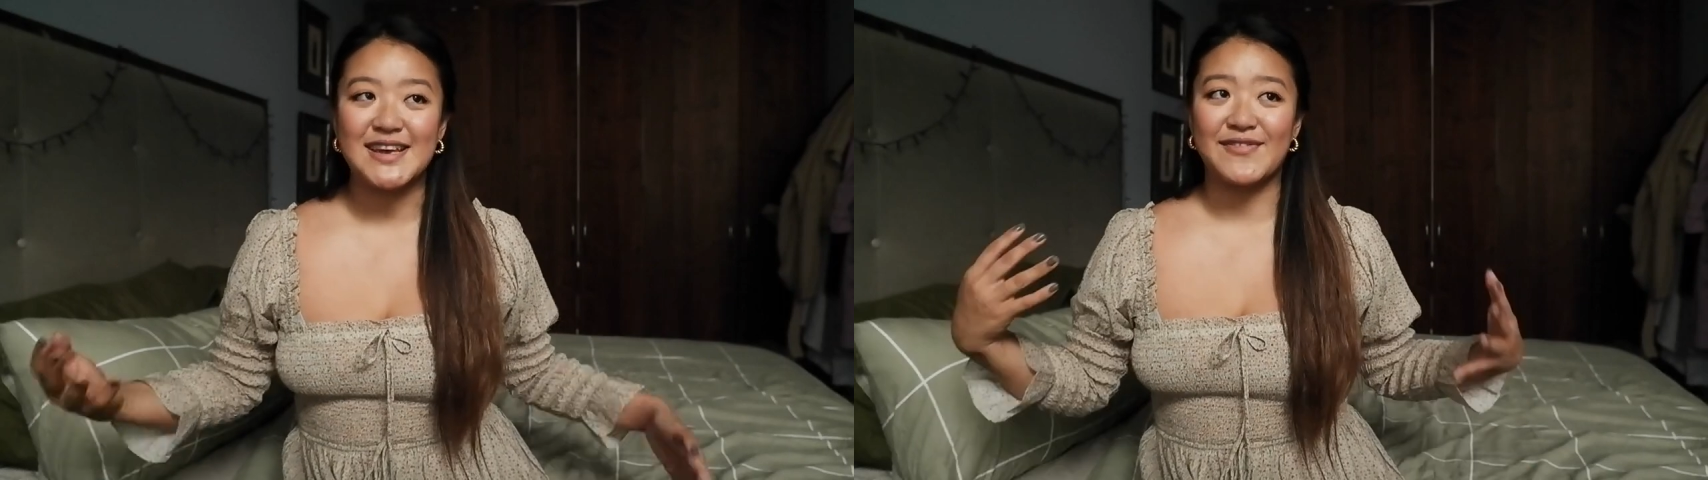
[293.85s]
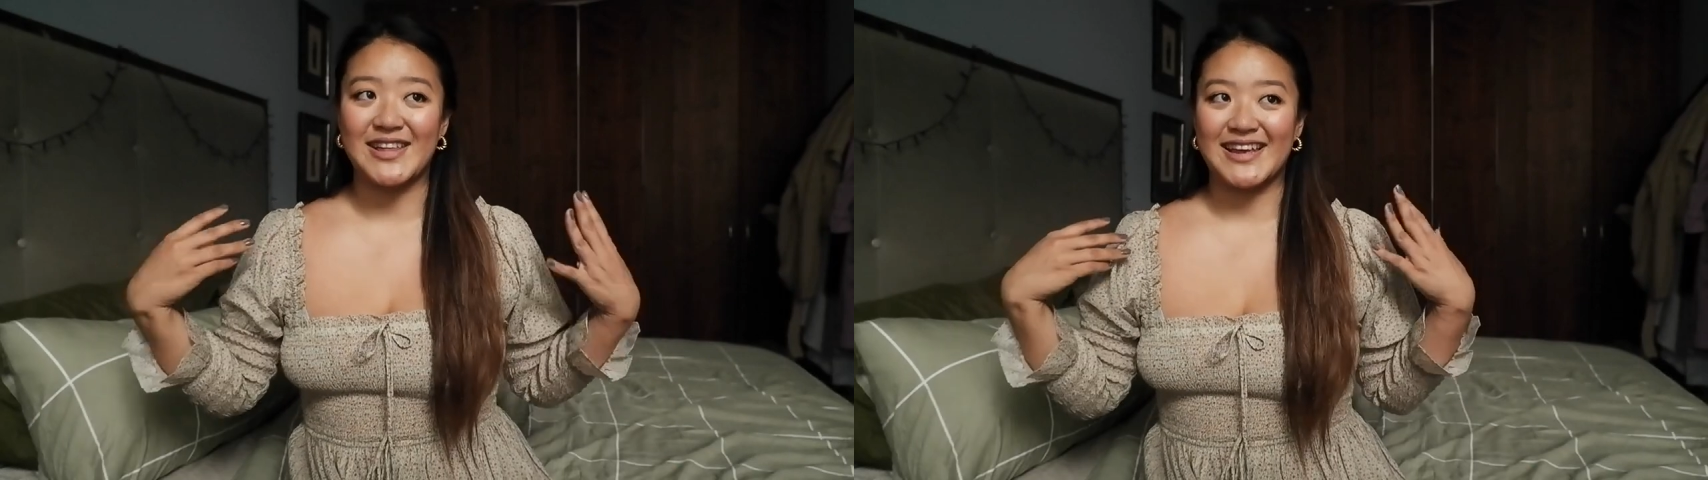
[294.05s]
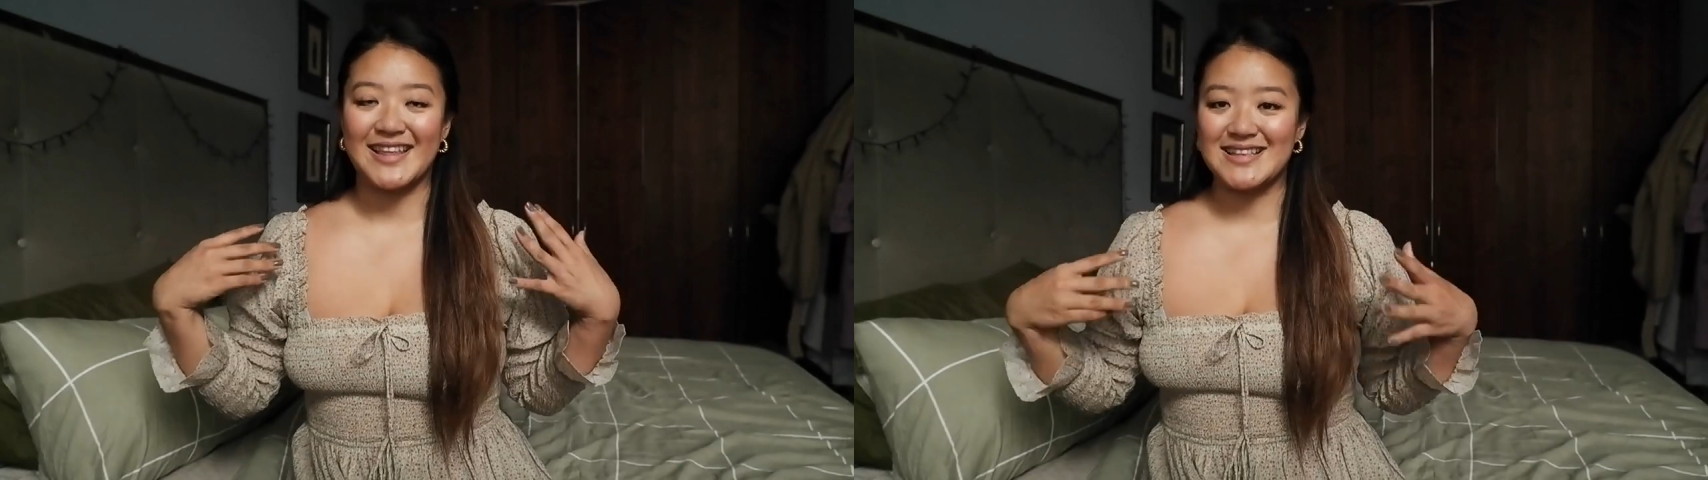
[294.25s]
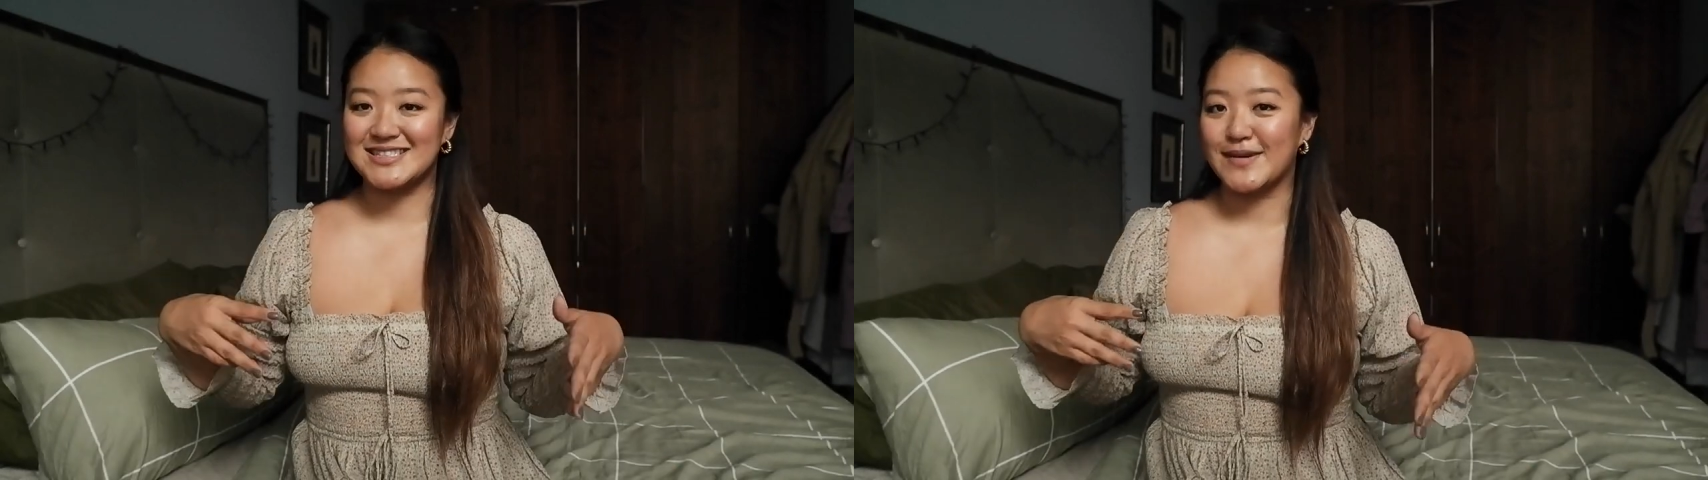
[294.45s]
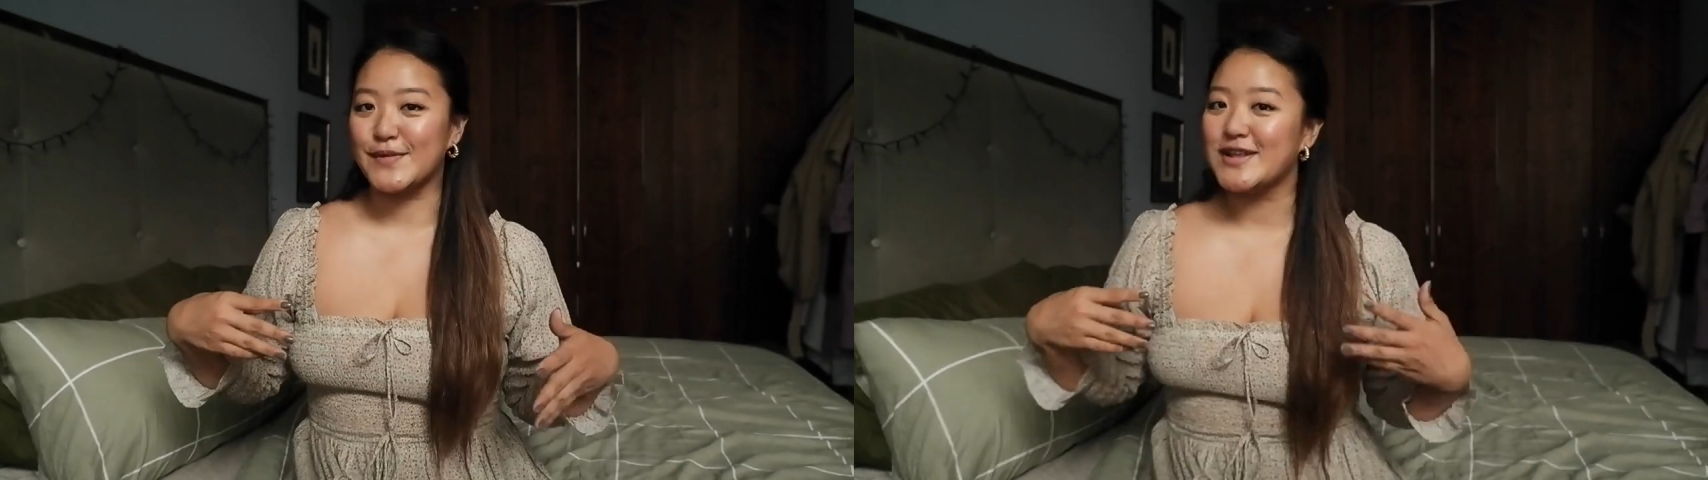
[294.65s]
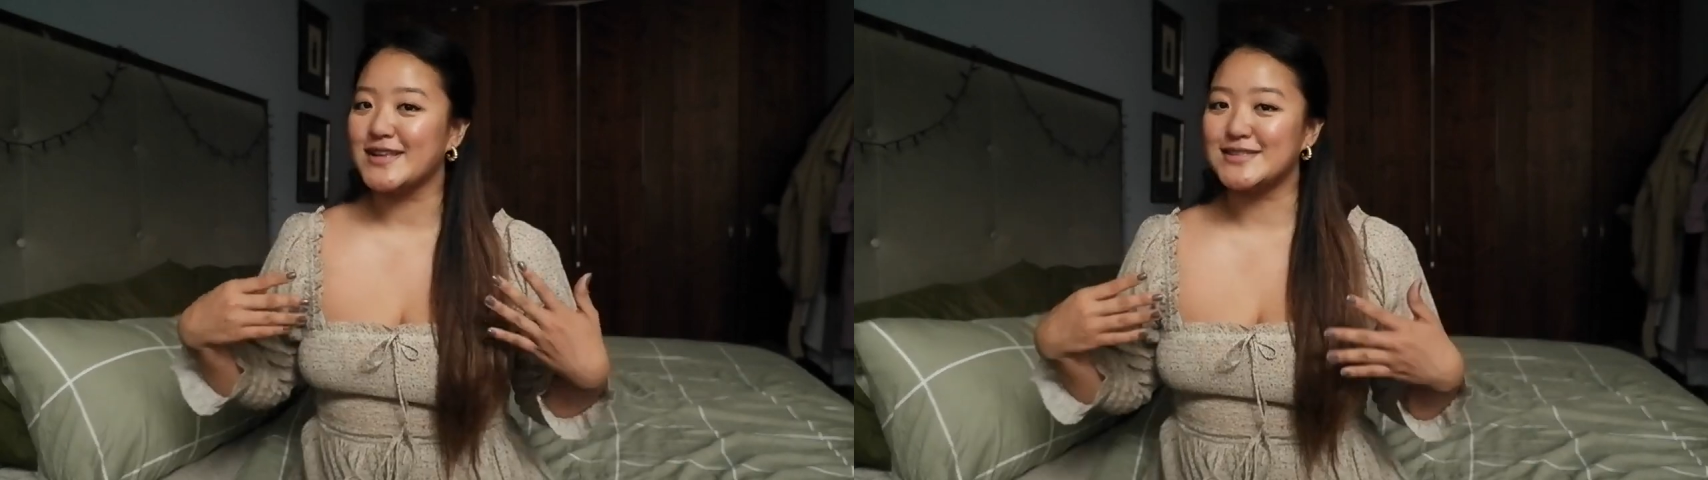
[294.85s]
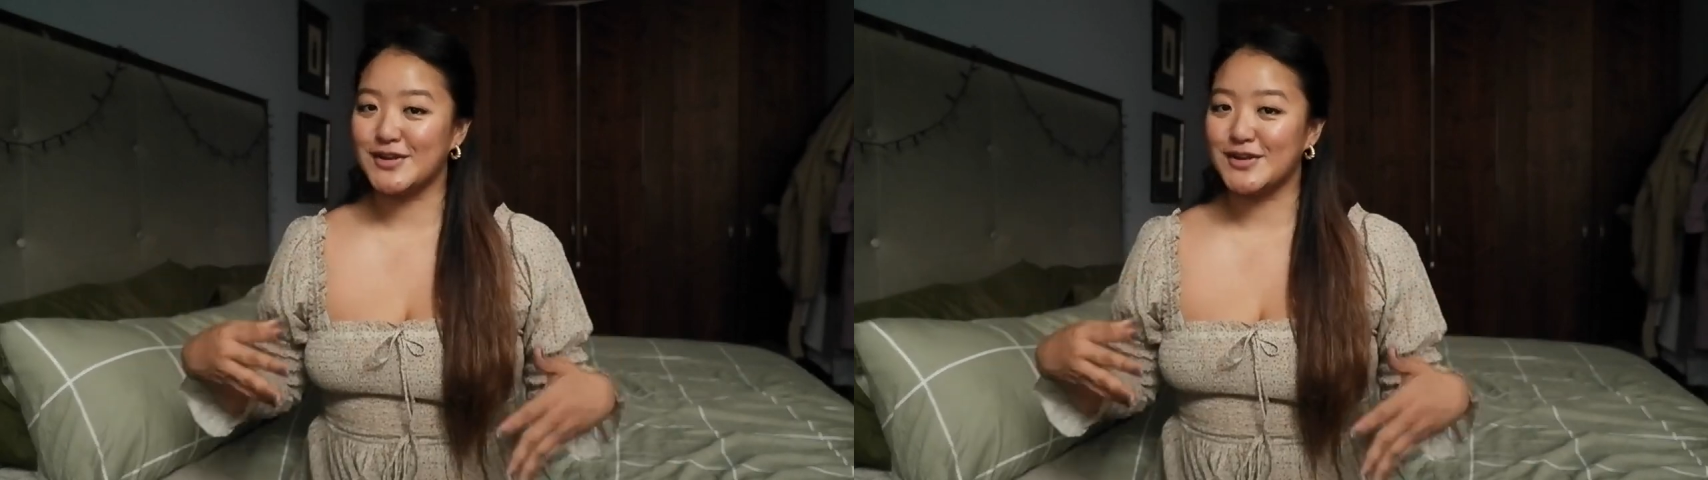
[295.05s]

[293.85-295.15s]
I feel like in the summer that's